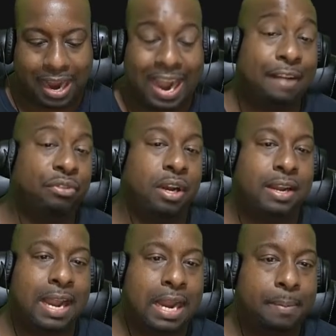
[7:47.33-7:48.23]
After the
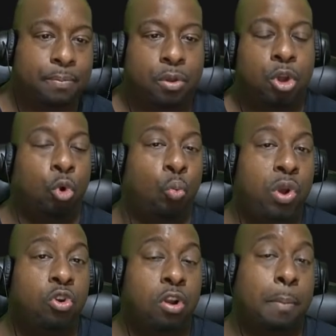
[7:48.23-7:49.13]
name, we're
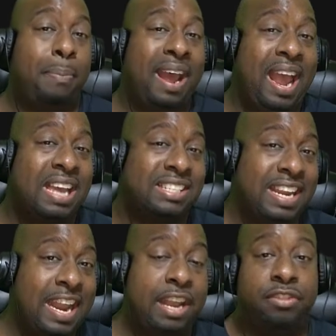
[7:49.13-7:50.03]
going to pass
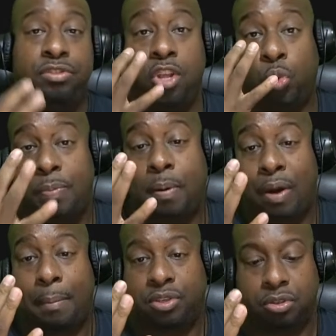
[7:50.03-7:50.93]
in the three
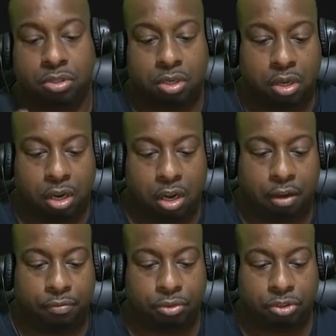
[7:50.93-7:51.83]
parameters
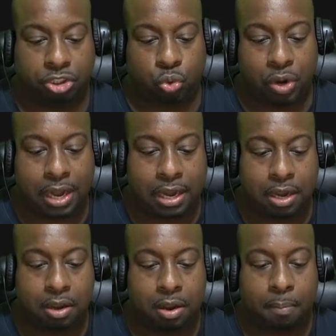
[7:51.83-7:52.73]
of
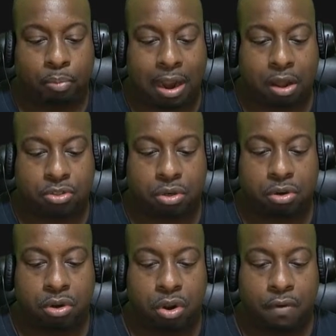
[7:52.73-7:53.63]
string, browser,
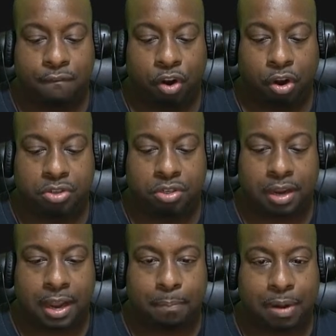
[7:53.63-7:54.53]
version,
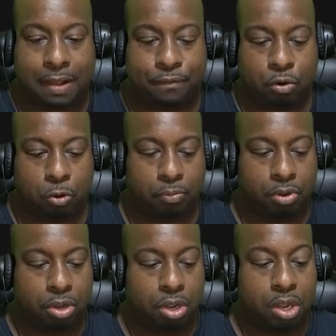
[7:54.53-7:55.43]
and platform
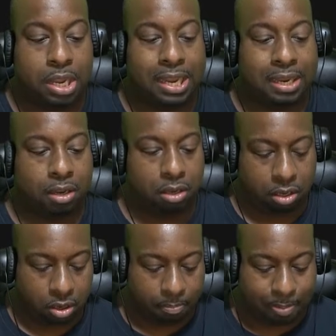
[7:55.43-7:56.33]

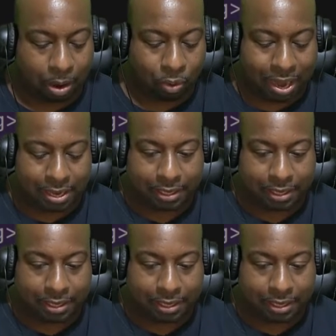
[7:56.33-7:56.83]
by writing